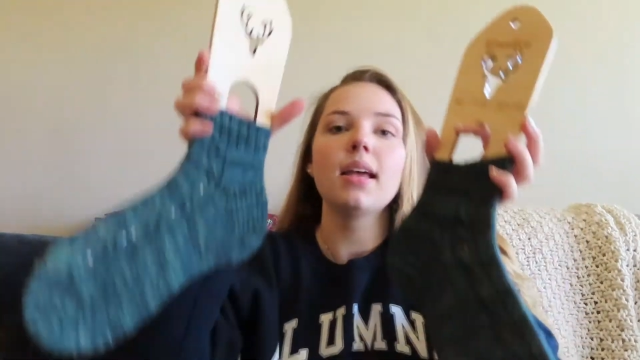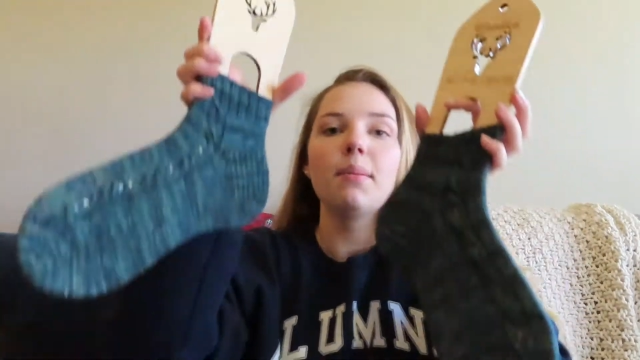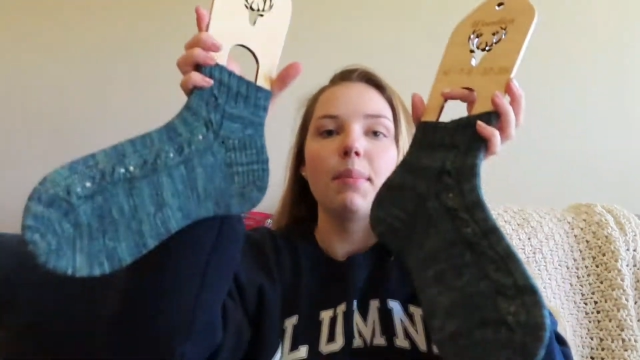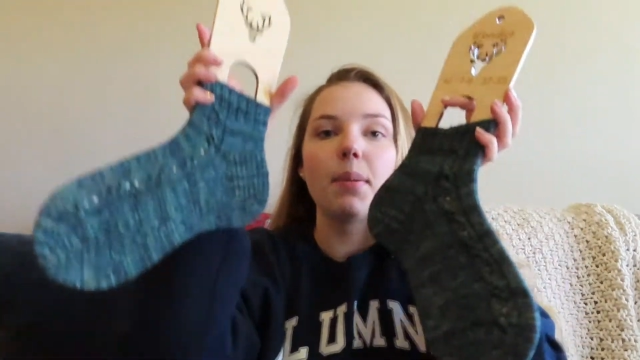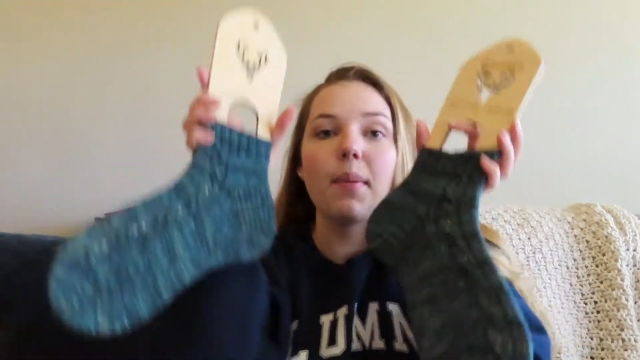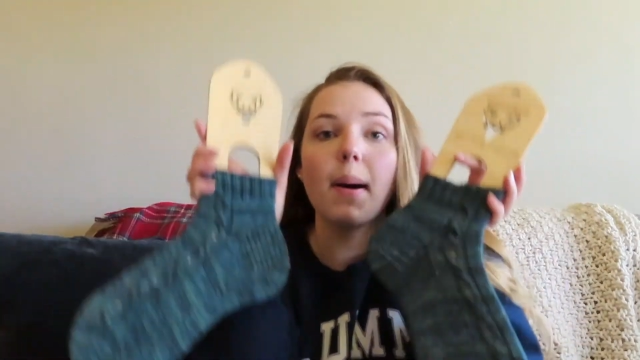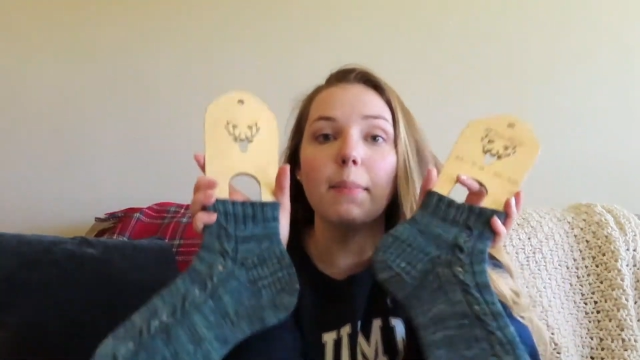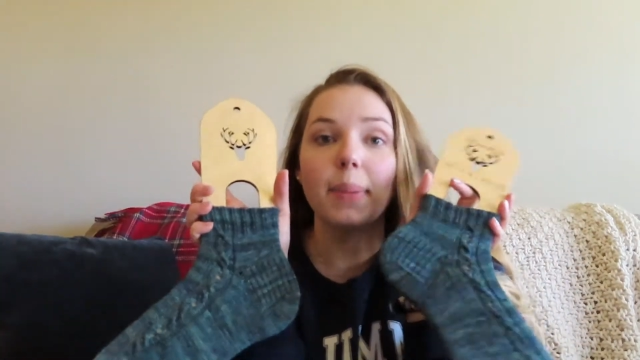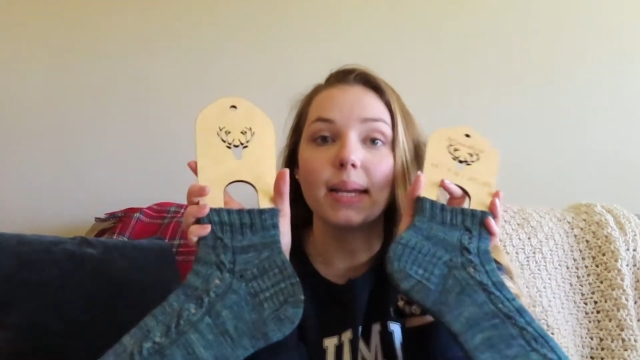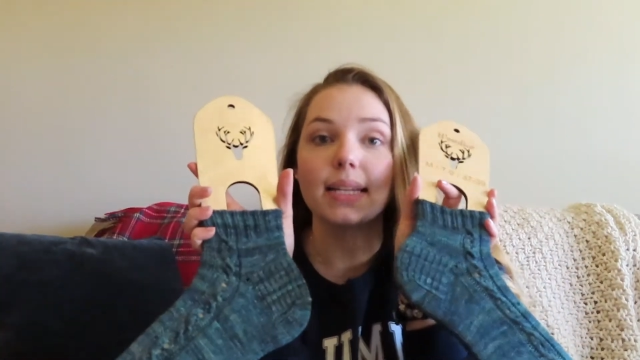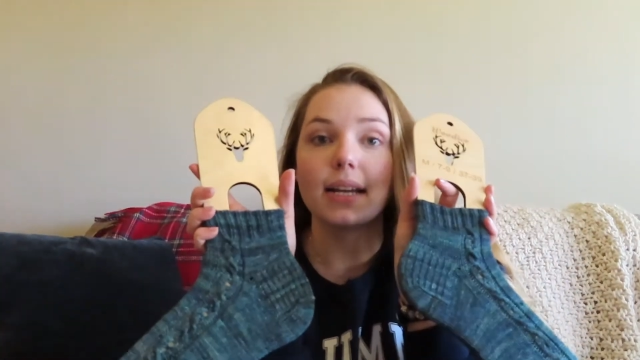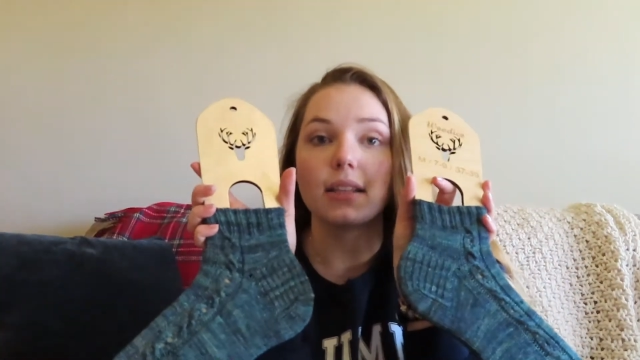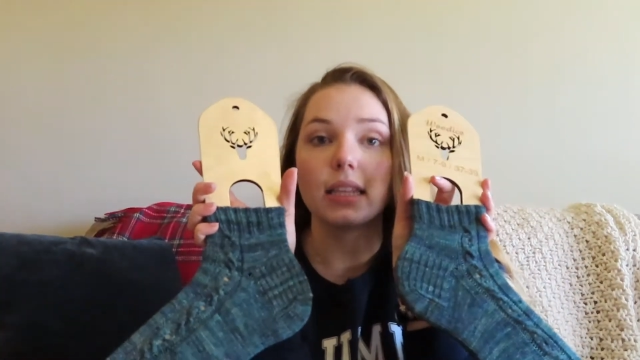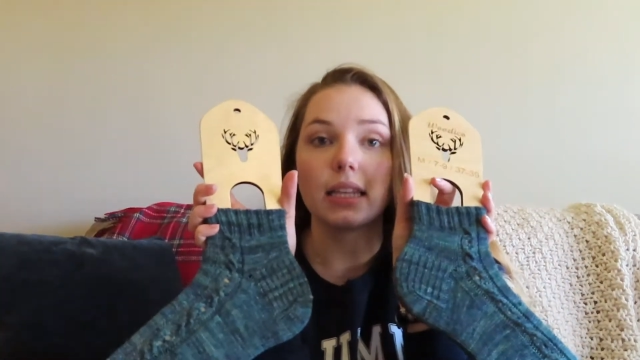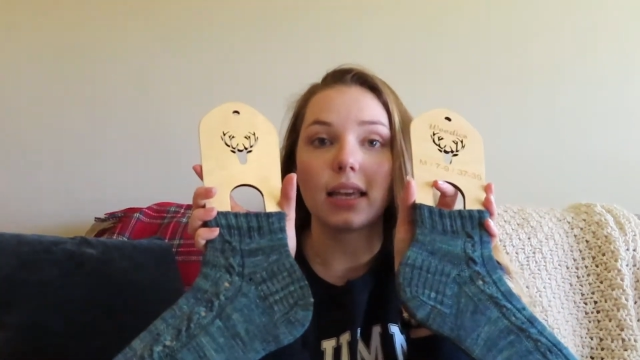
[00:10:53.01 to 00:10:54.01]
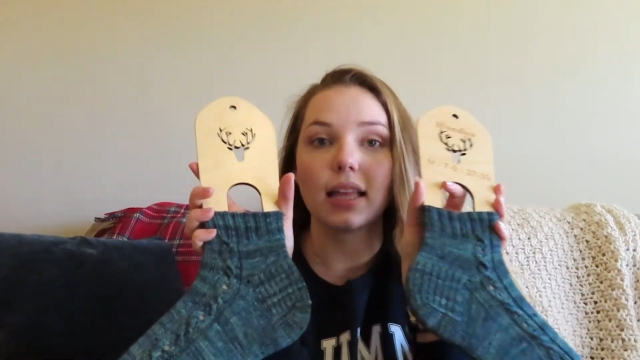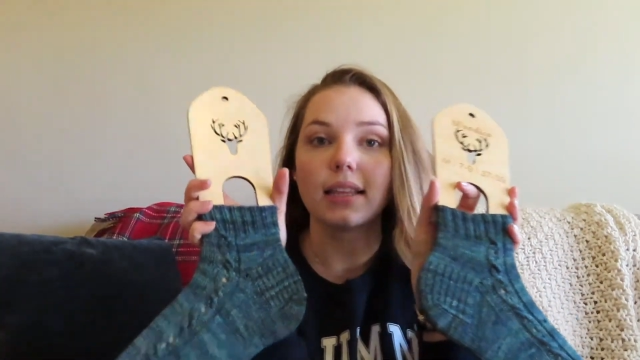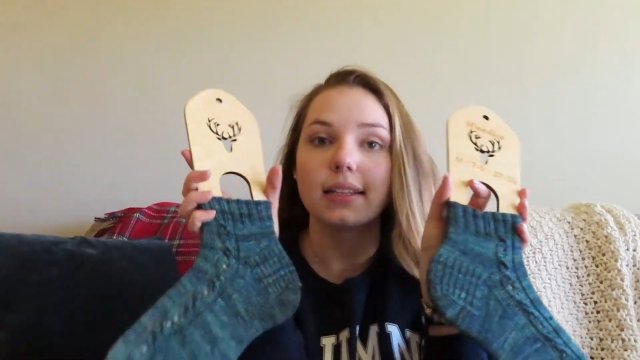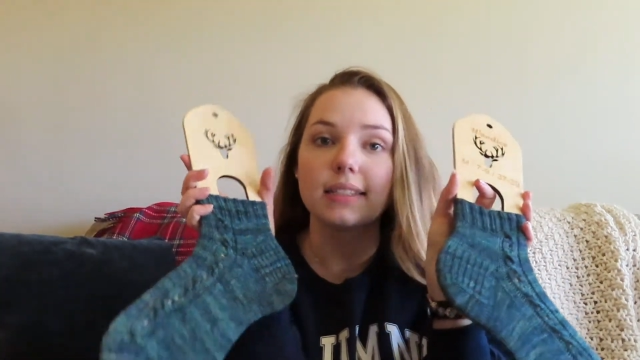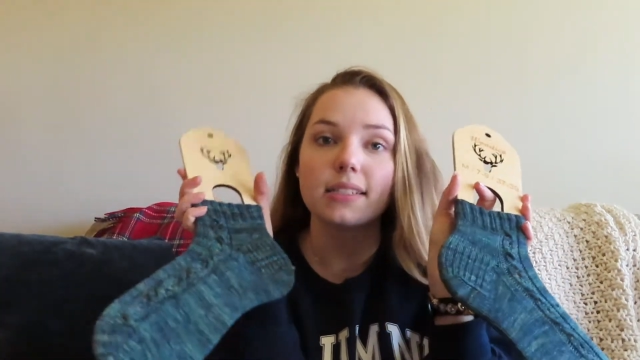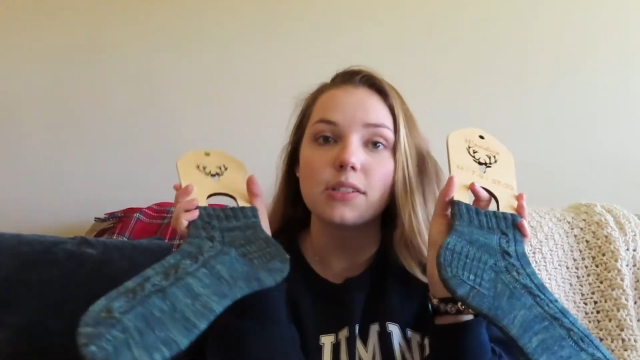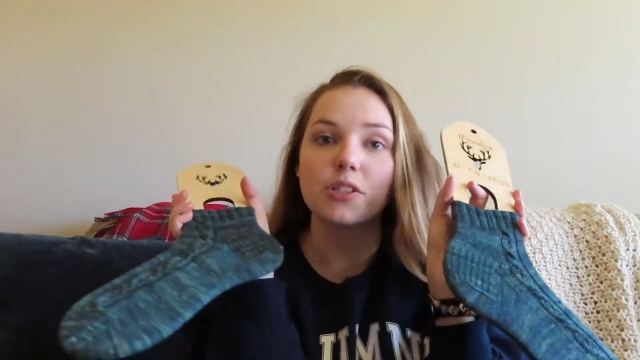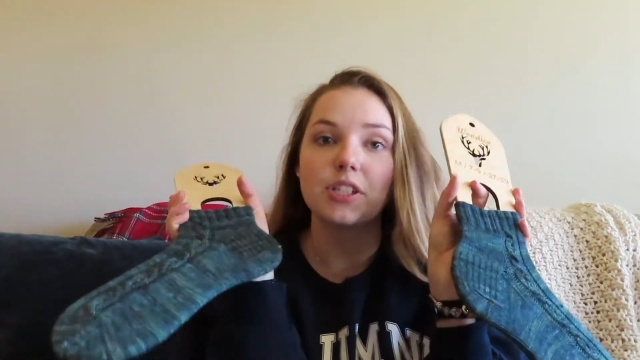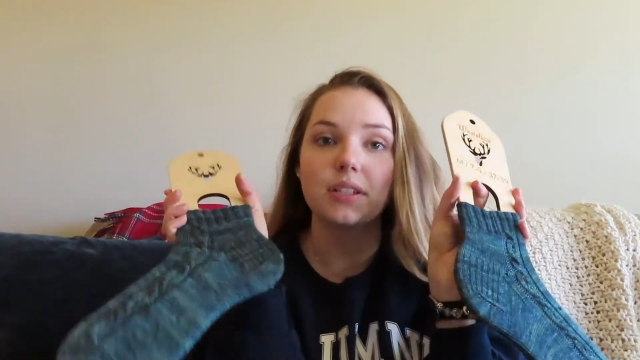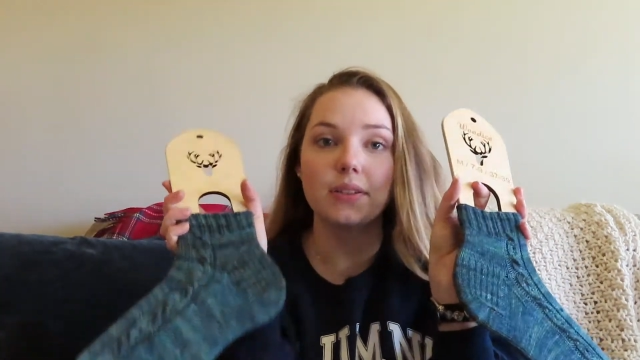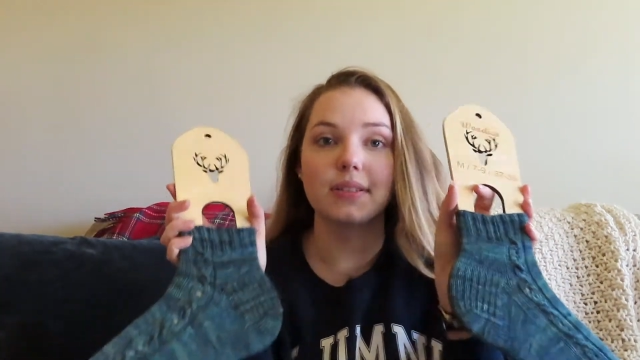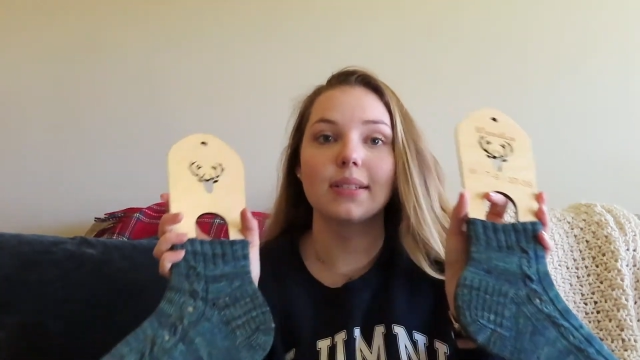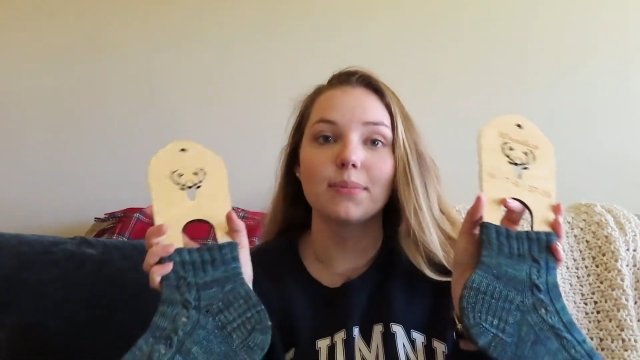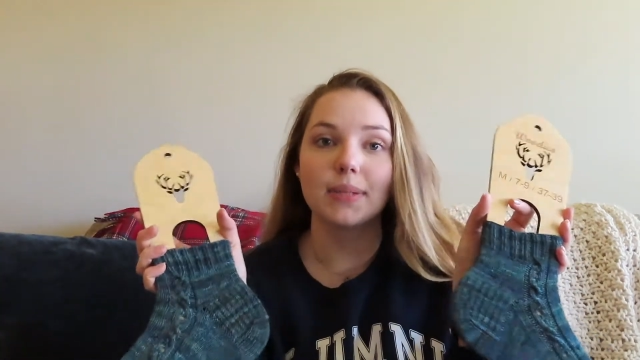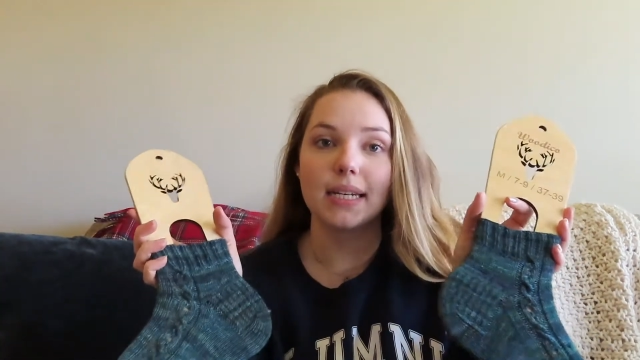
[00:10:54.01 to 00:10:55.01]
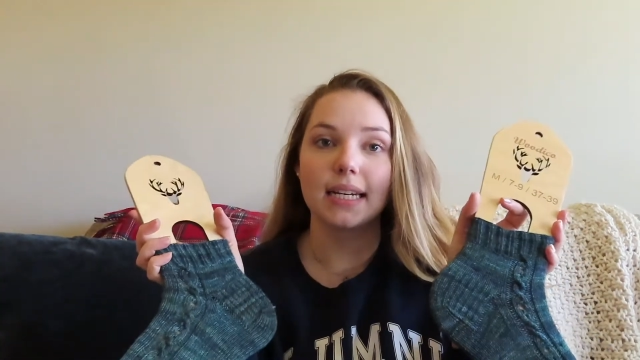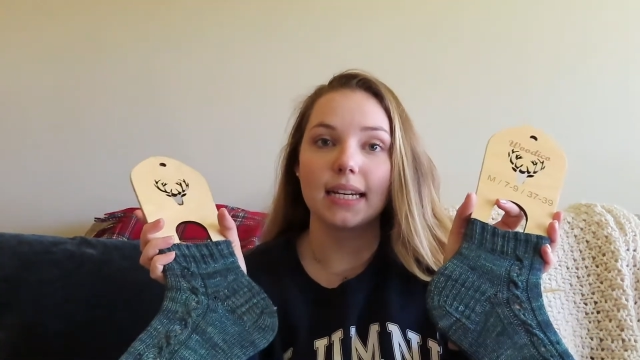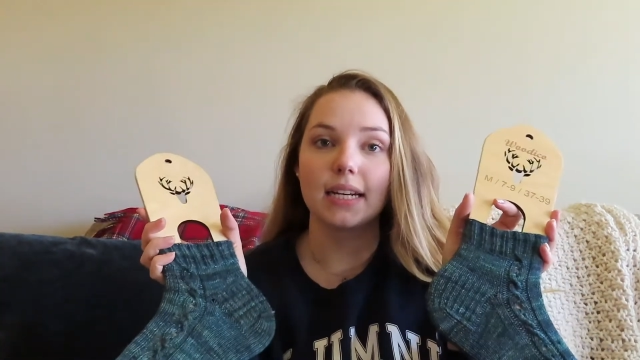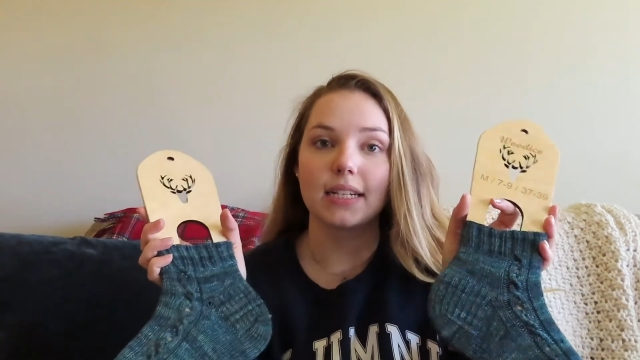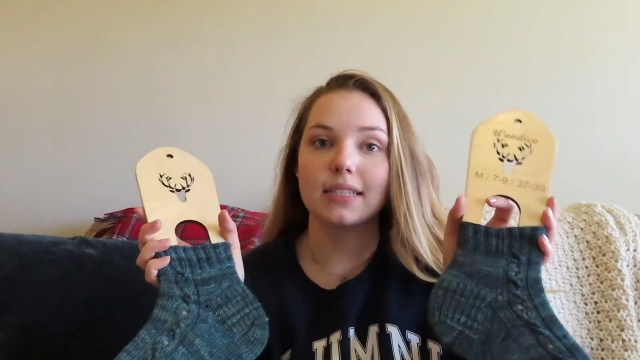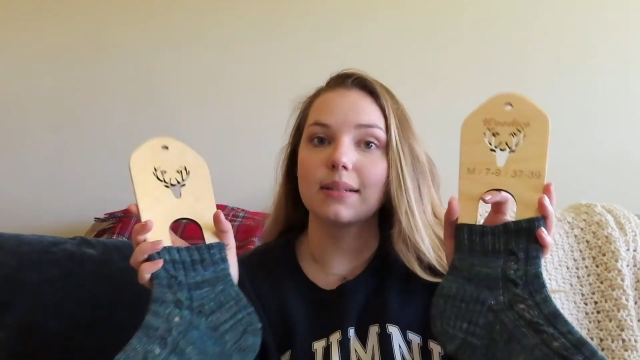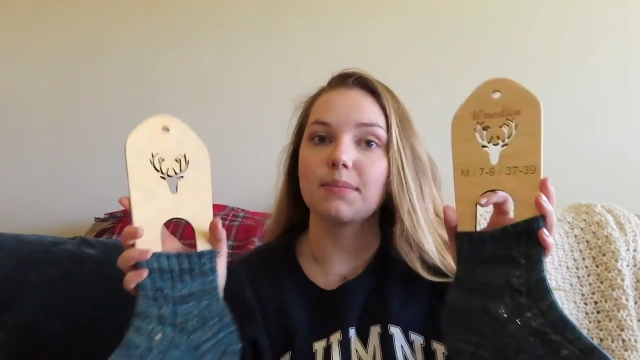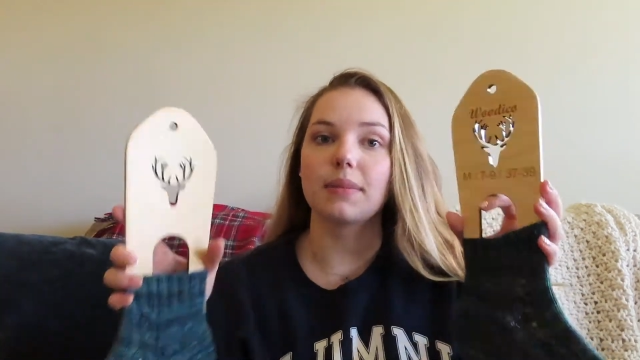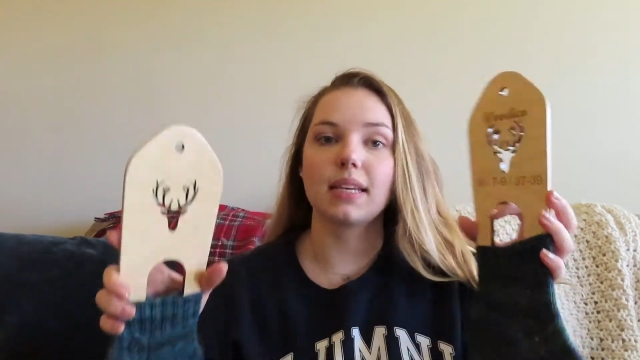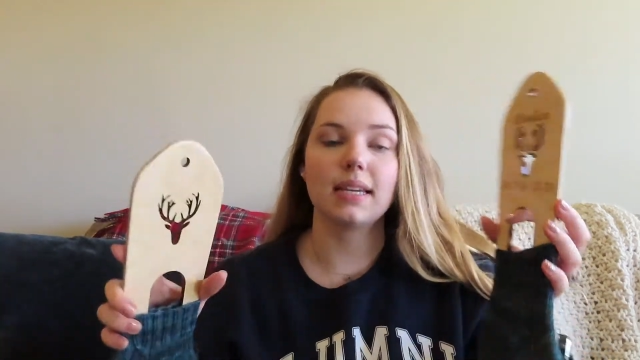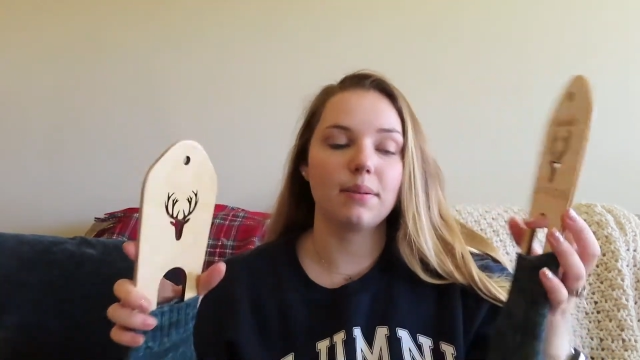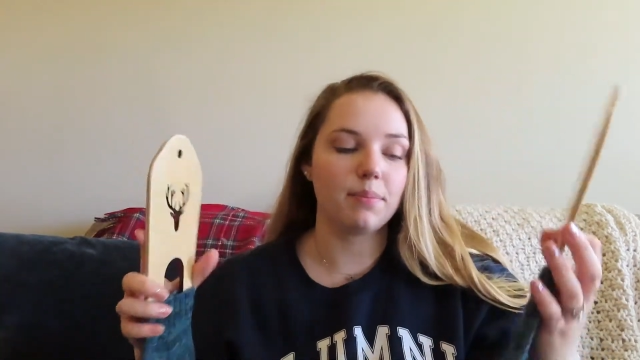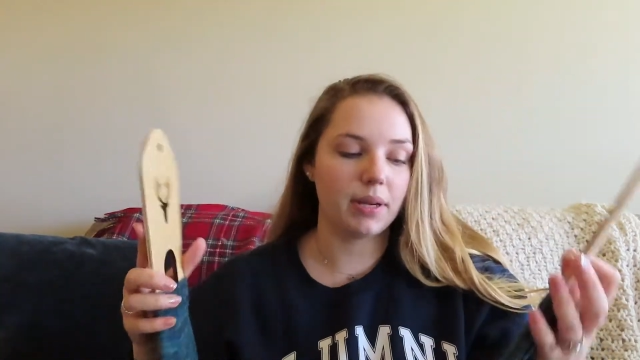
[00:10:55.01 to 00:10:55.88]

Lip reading: My mom picked out the color, so she knows I'm knitting her something,